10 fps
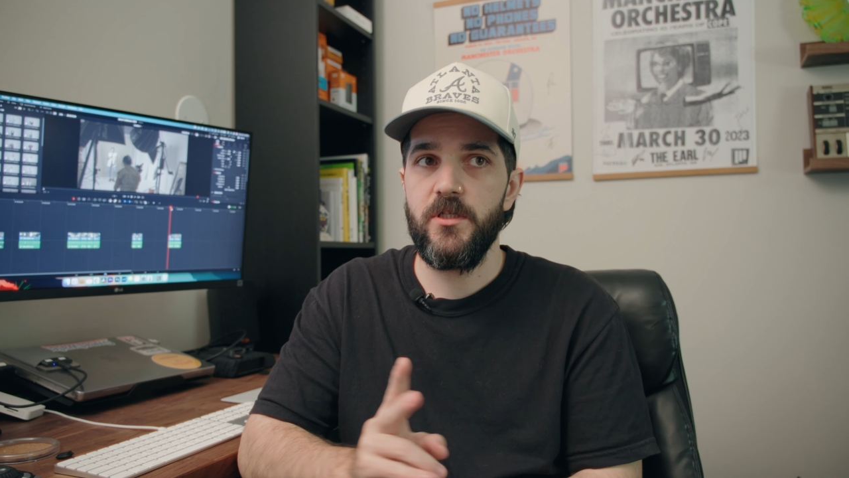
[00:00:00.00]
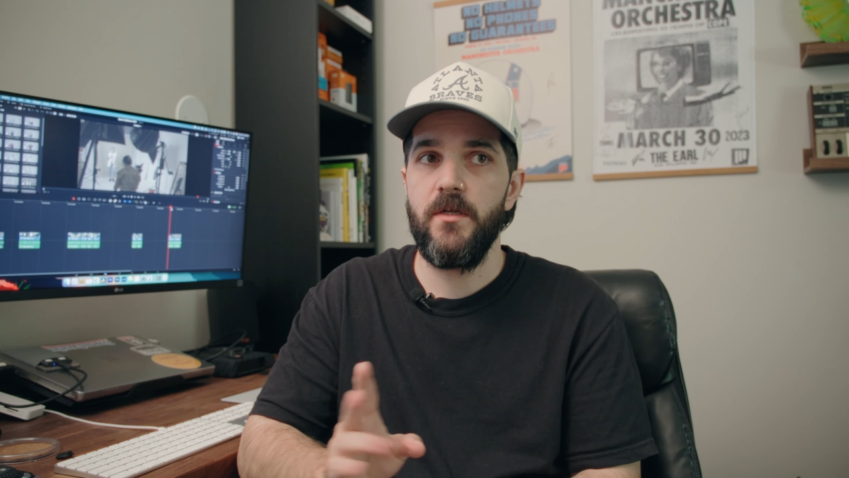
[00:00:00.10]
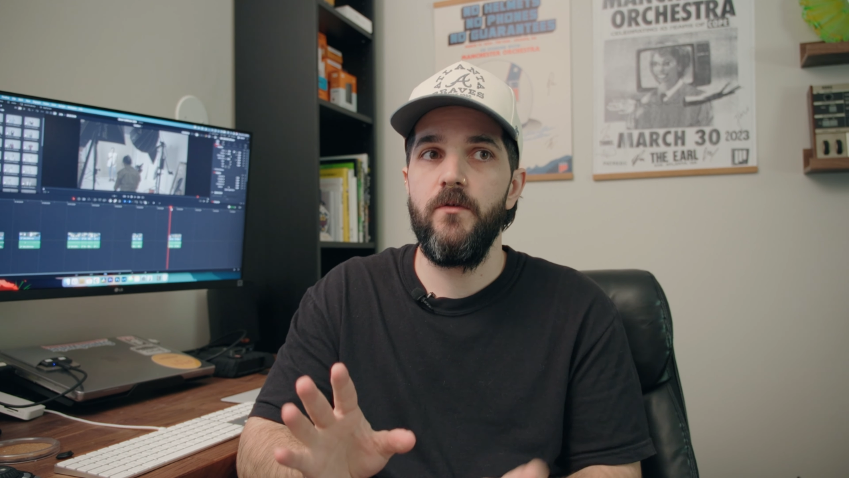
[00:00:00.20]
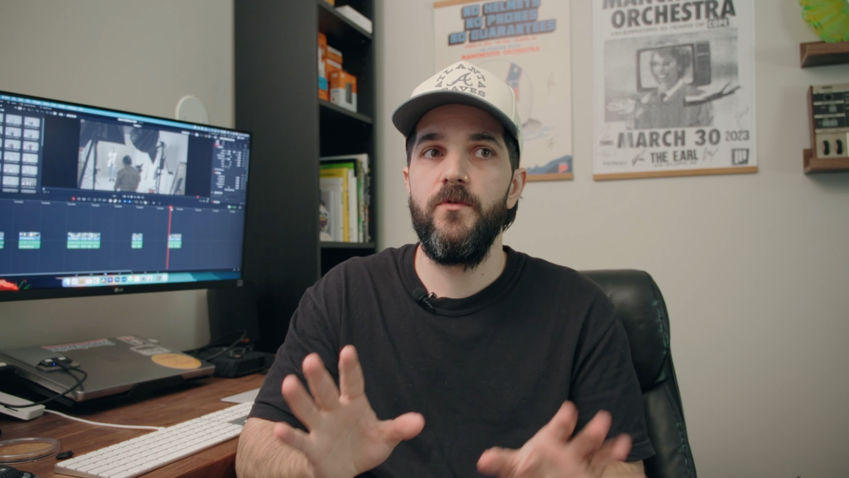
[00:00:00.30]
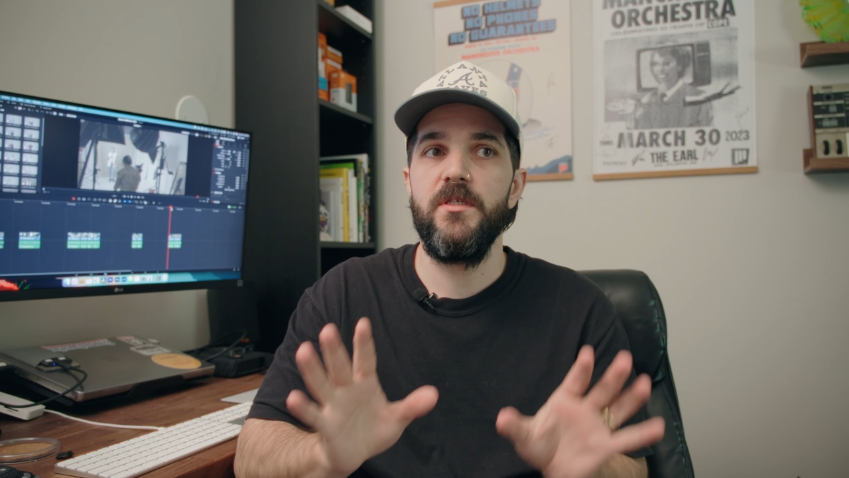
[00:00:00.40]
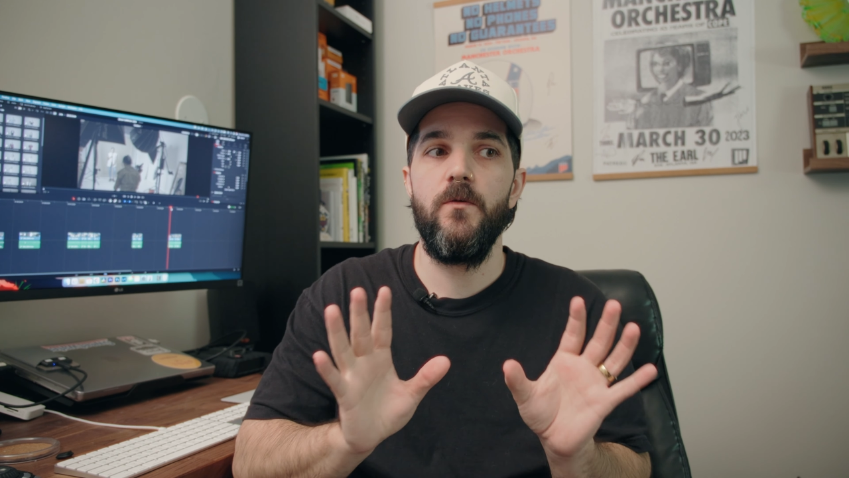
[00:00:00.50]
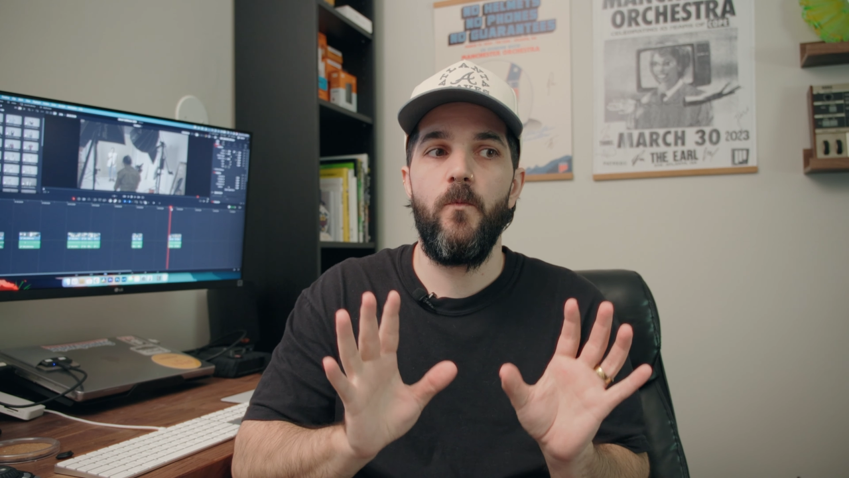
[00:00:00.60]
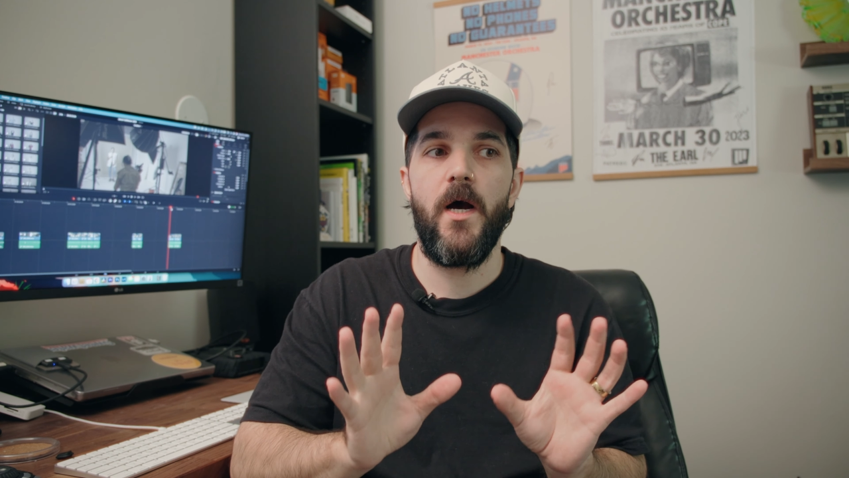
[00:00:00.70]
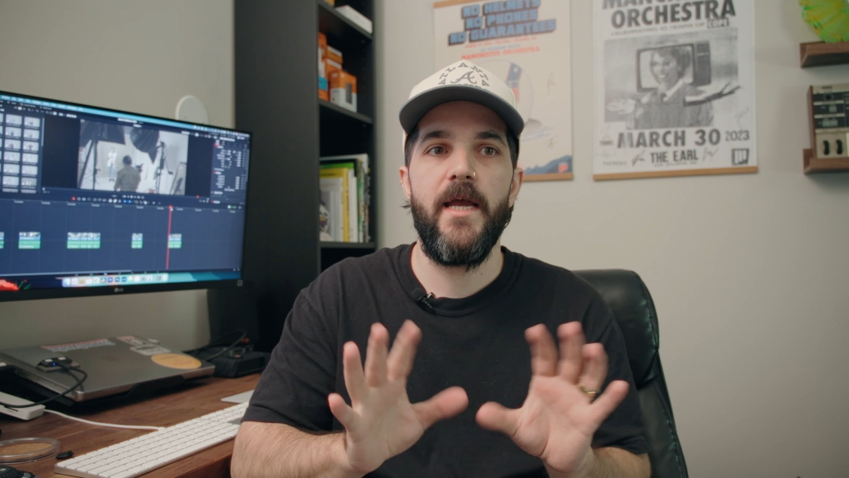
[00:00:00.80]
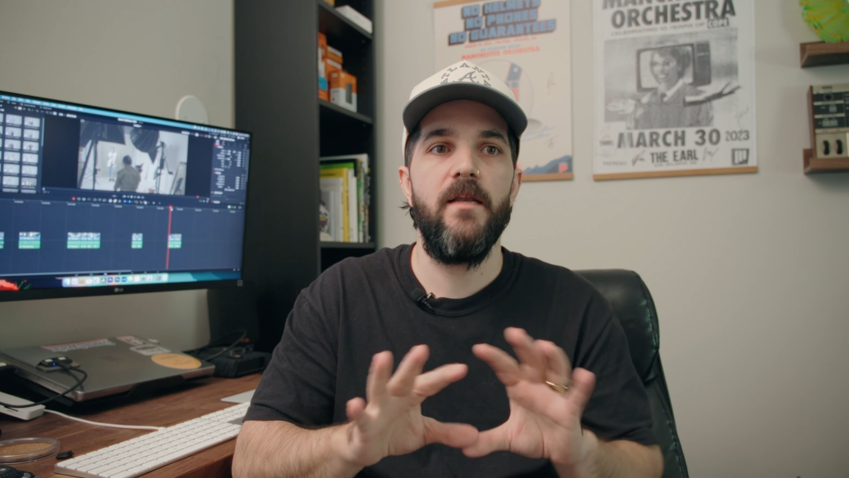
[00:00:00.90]
So there was the
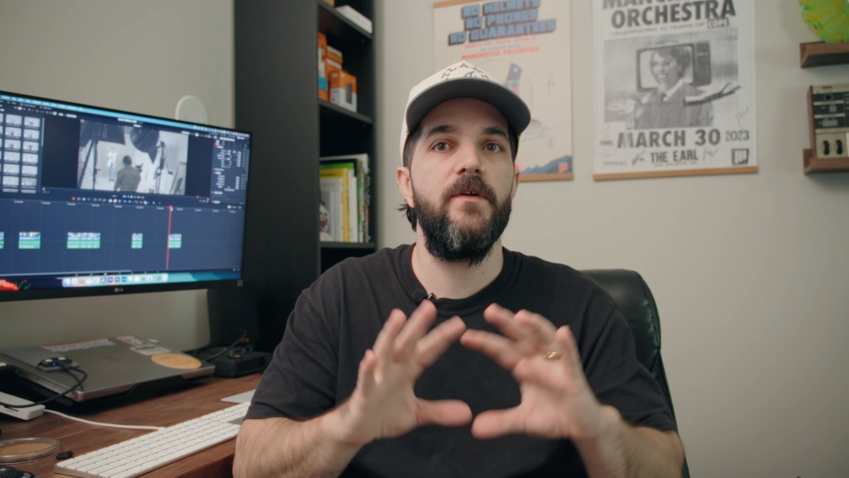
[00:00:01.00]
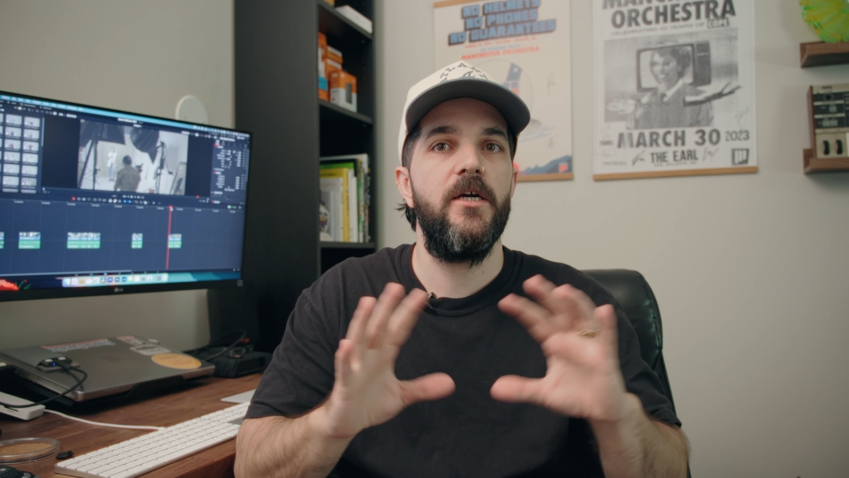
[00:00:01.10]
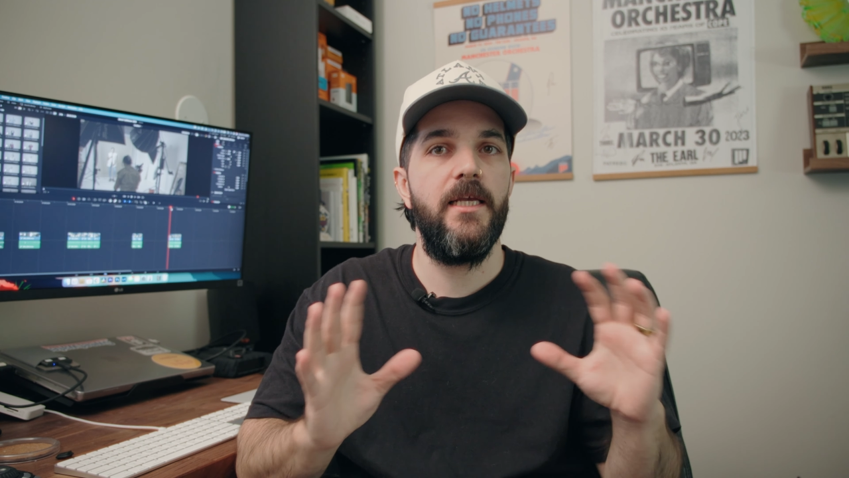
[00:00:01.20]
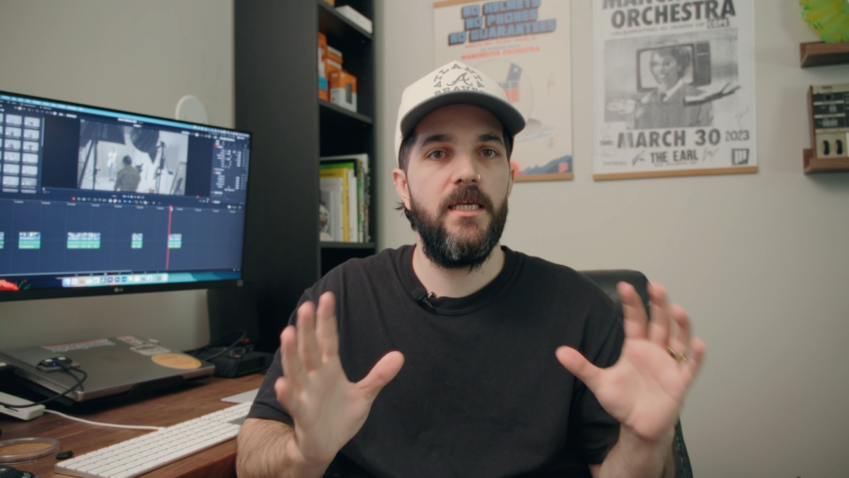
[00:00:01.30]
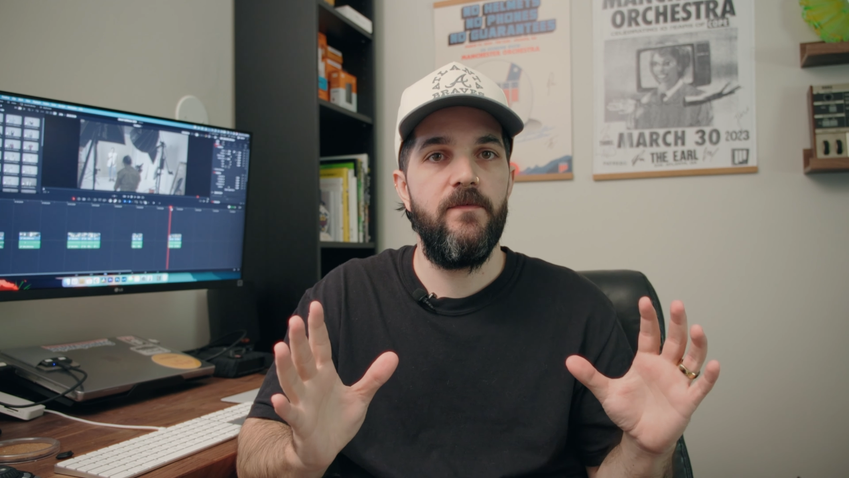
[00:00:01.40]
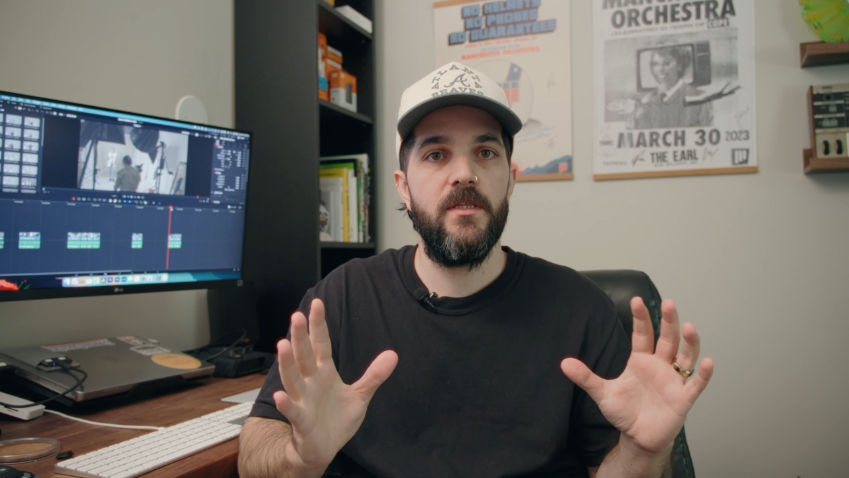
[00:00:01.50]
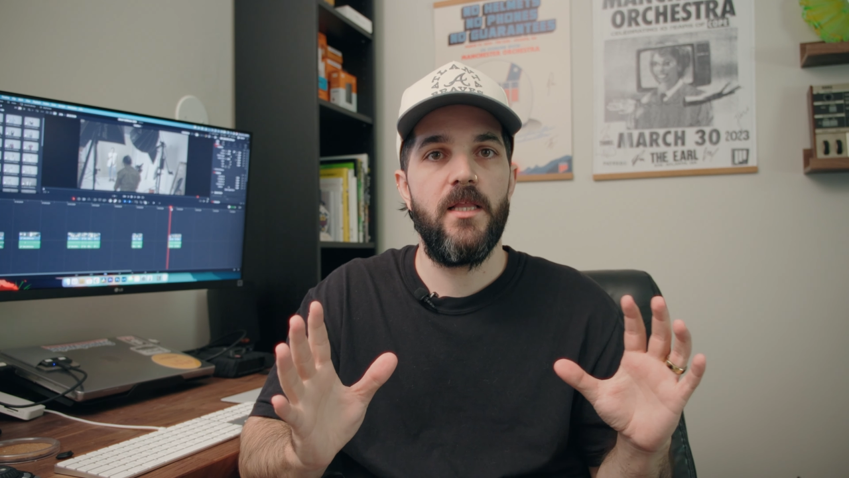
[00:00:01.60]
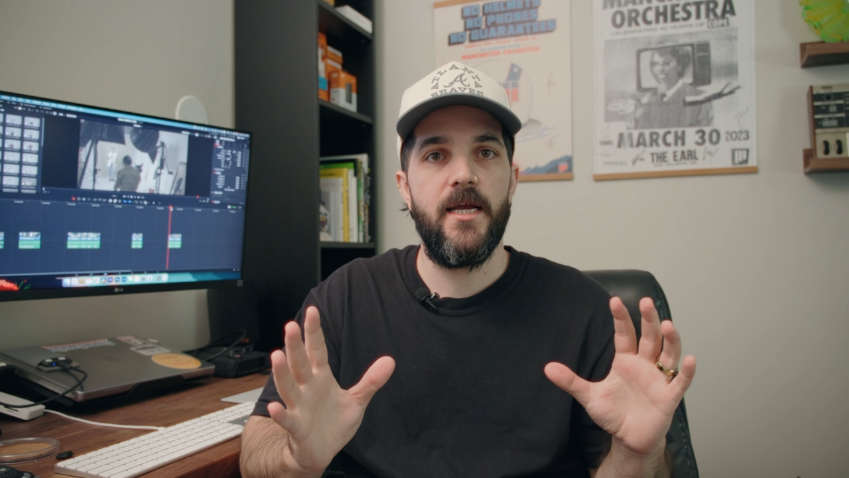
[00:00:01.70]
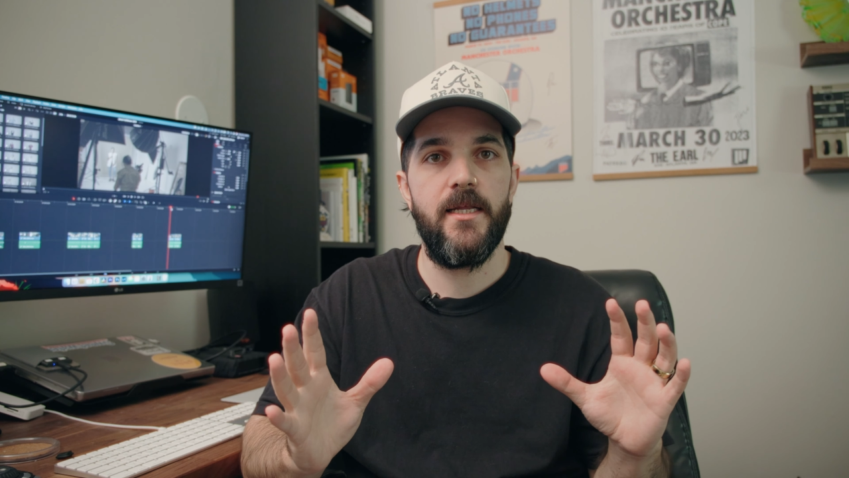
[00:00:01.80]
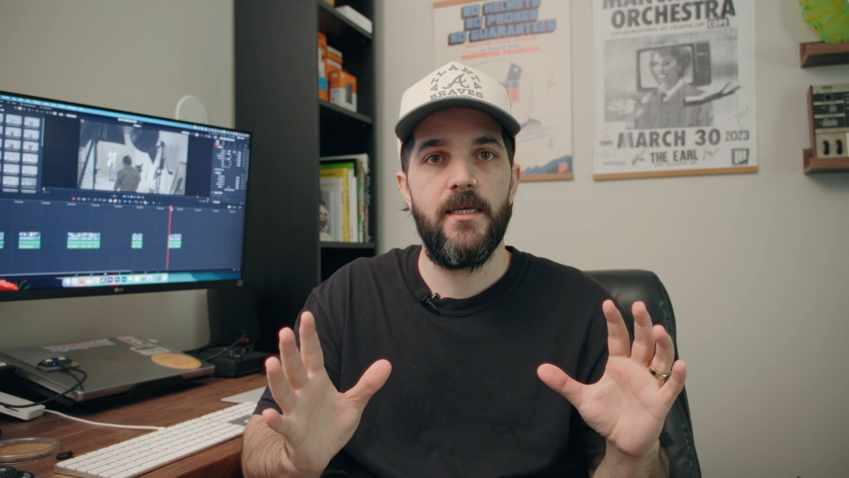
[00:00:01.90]
white, very even
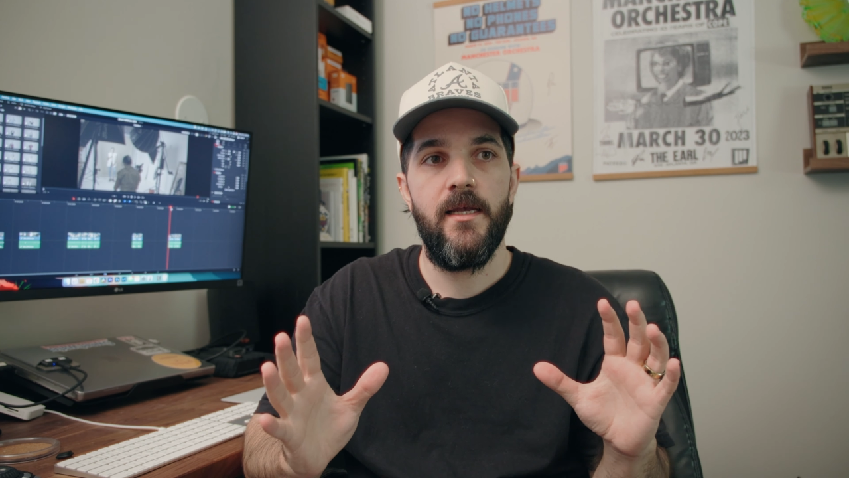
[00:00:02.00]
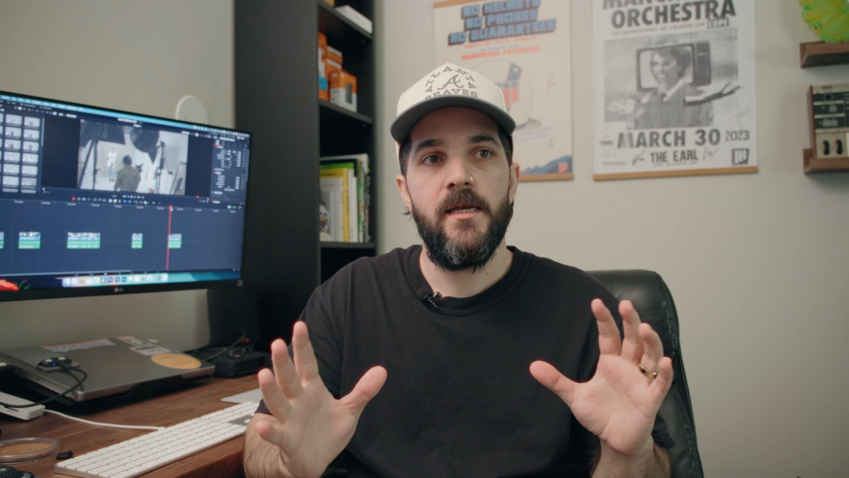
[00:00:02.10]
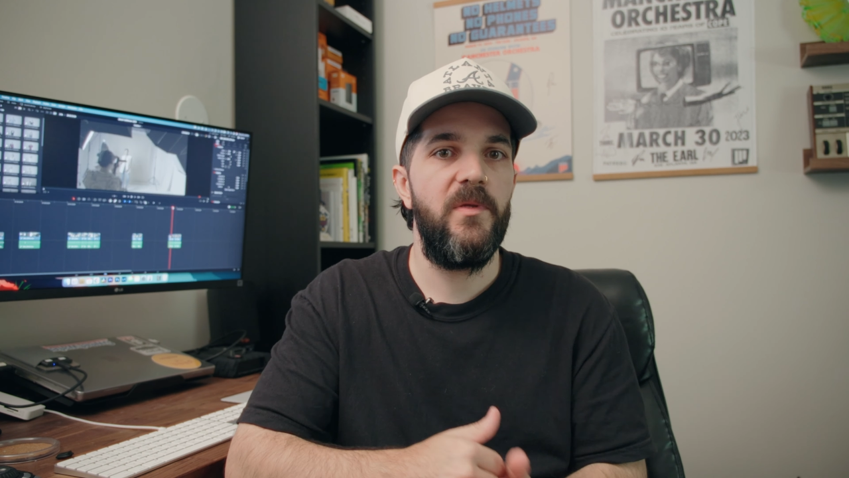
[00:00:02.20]
lighting,